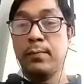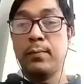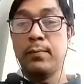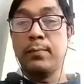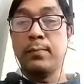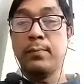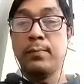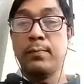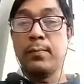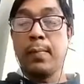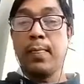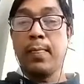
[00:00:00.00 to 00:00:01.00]

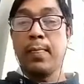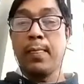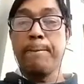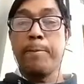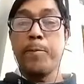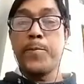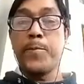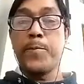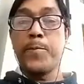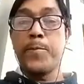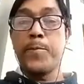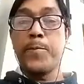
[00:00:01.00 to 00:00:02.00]

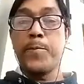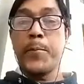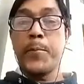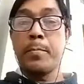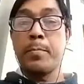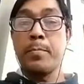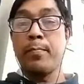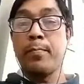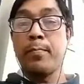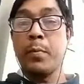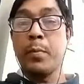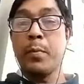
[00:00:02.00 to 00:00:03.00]

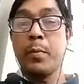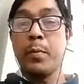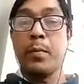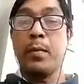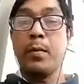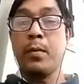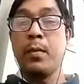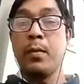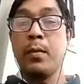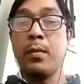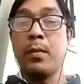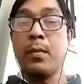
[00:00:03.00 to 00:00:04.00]

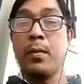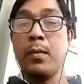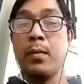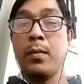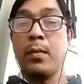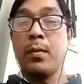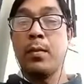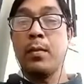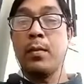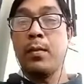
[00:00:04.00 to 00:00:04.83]
[no speech]